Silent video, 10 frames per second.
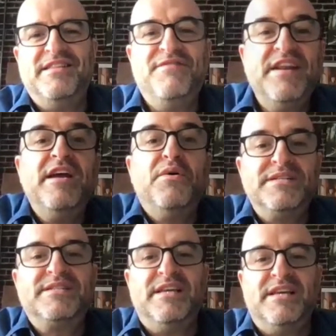And the
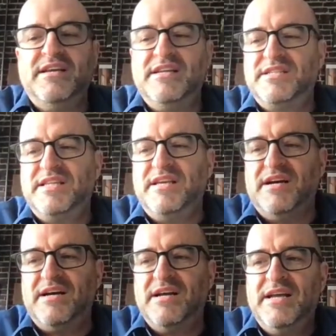video is
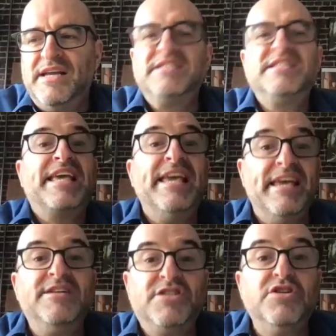the
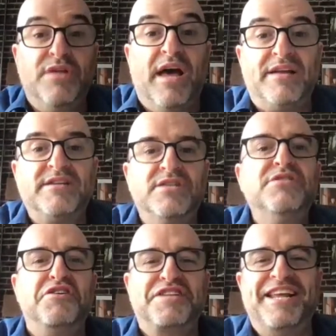key to that,
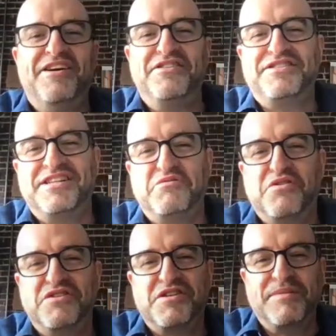to those keynotes, as it
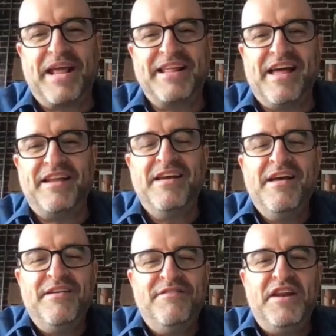were. So I'm getting that
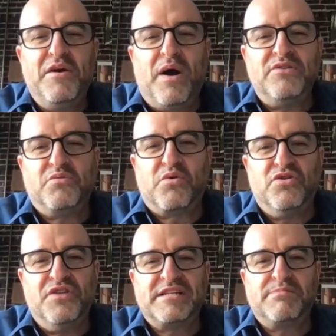video out in the
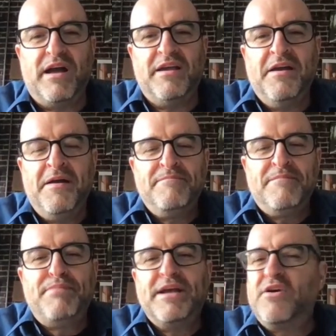world. That's my
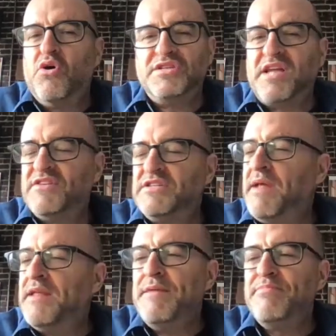big goal, is to have as
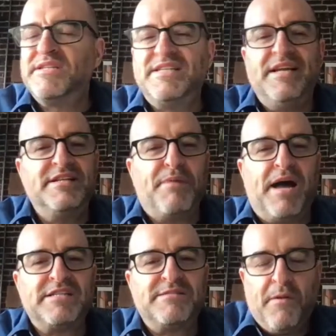many people see it as
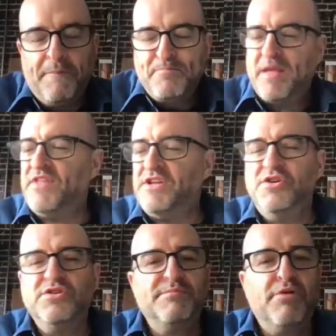possible. If they
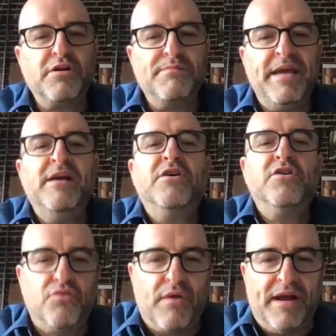choose to book me,
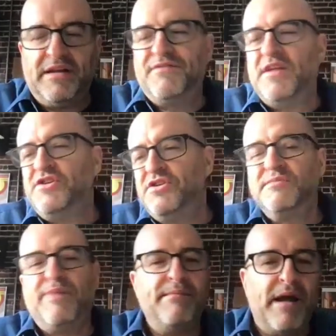great. If they
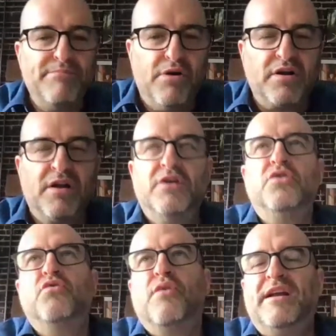choose to buy my book,
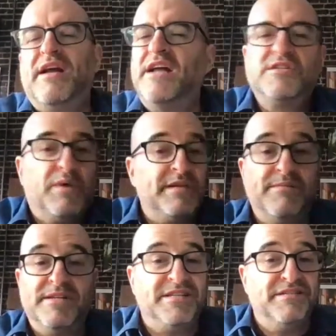great. I just
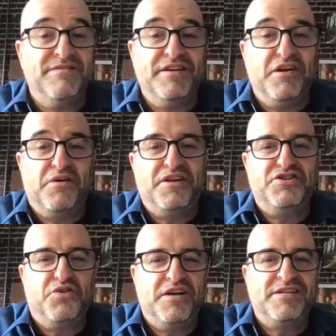want them to see the video and
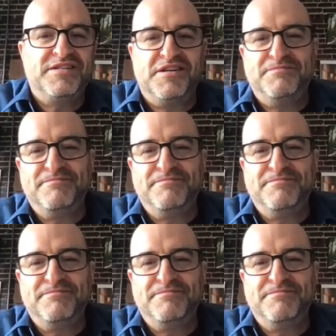enjoy it.